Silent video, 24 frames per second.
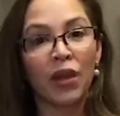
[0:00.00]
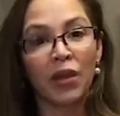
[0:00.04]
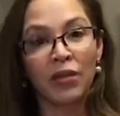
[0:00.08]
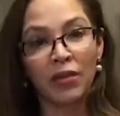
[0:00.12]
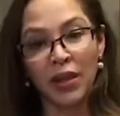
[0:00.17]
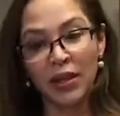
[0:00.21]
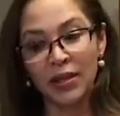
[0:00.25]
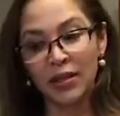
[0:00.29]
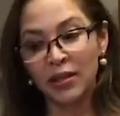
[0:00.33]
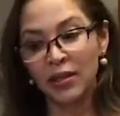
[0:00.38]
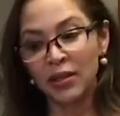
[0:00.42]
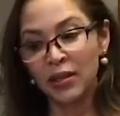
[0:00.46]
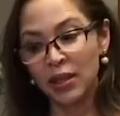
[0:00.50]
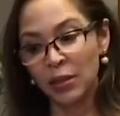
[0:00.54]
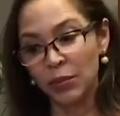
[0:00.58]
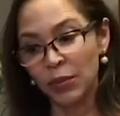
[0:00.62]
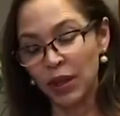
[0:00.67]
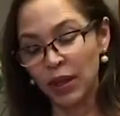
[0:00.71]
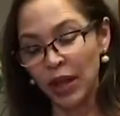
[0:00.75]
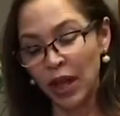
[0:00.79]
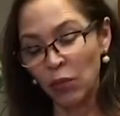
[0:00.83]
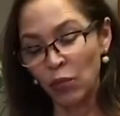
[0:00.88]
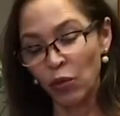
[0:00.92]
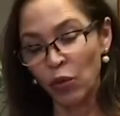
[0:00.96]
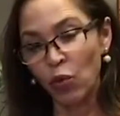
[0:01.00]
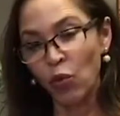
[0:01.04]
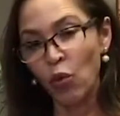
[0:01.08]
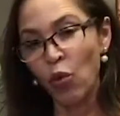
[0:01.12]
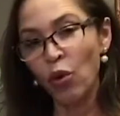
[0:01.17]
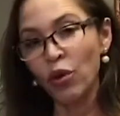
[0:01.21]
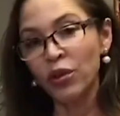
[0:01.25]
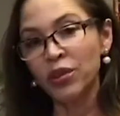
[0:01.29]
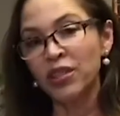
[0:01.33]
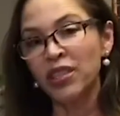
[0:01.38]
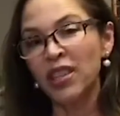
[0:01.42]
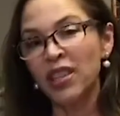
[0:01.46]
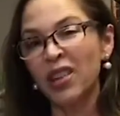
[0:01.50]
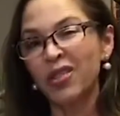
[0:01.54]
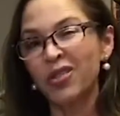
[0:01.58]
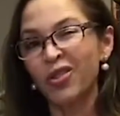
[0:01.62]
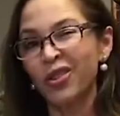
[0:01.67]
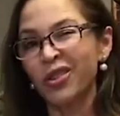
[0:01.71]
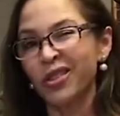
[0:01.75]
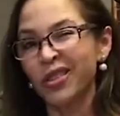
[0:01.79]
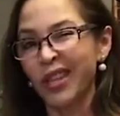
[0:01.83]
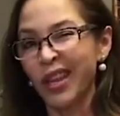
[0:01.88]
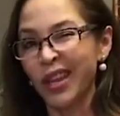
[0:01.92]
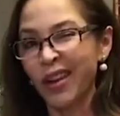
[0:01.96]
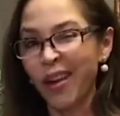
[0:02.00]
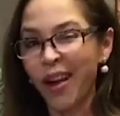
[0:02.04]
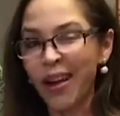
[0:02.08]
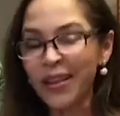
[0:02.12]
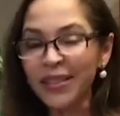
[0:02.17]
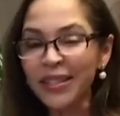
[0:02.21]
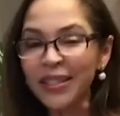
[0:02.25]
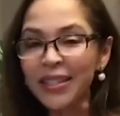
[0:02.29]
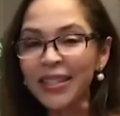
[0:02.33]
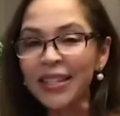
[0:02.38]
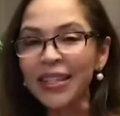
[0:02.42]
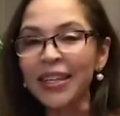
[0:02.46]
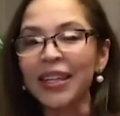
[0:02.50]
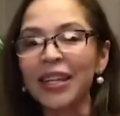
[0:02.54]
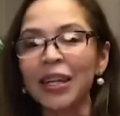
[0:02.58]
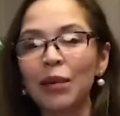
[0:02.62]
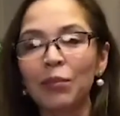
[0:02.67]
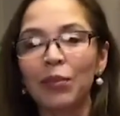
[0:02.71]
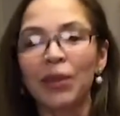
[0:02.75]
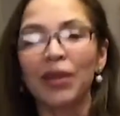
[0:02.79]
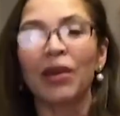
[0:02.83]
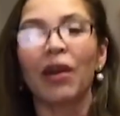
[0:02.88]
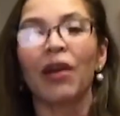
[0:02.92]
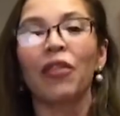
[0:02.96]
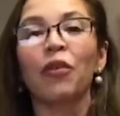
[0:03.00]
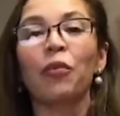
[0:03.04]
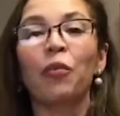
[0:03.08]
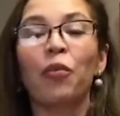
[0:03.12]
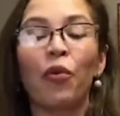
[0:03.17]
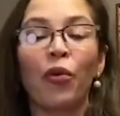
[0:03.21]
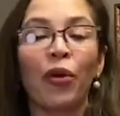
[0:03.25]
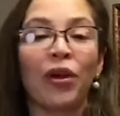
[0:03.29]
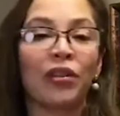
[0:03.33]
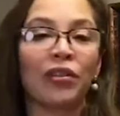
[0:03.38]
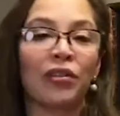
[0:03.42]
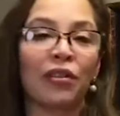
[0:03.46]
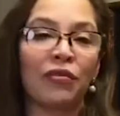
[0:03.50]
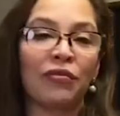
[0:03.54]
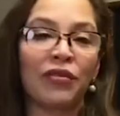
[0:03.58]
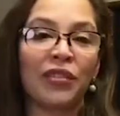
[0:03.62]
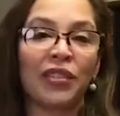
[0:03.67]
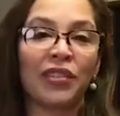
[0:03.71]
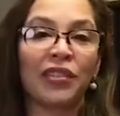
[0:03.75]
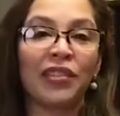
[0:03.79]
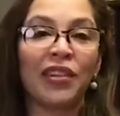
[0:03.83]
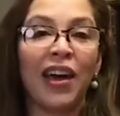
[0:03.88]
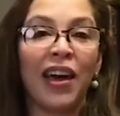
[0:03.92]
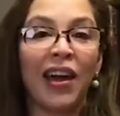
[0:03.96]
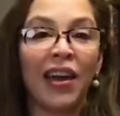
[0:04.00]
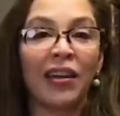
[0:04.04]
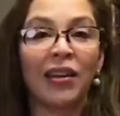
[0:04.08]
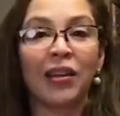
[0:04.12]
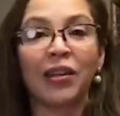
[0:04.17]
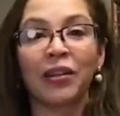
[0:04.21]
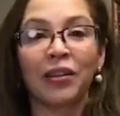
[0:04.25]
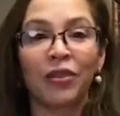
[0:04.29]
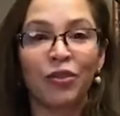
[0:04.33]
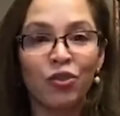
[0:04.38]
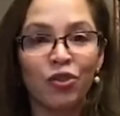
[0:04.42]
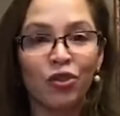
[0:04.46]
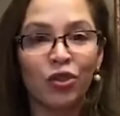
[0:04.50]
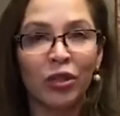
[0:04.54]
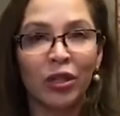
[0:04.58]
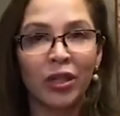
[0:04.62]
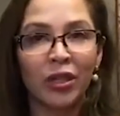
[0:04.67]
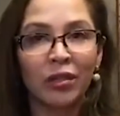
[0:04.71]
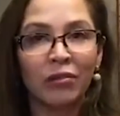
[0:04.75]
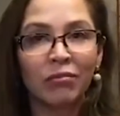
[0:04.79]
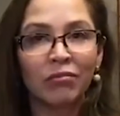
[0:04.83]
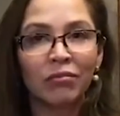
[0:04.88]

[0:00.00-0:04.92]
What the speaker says: They stimulate reward centers and they cause us to eat beyond the point of satiety, and usually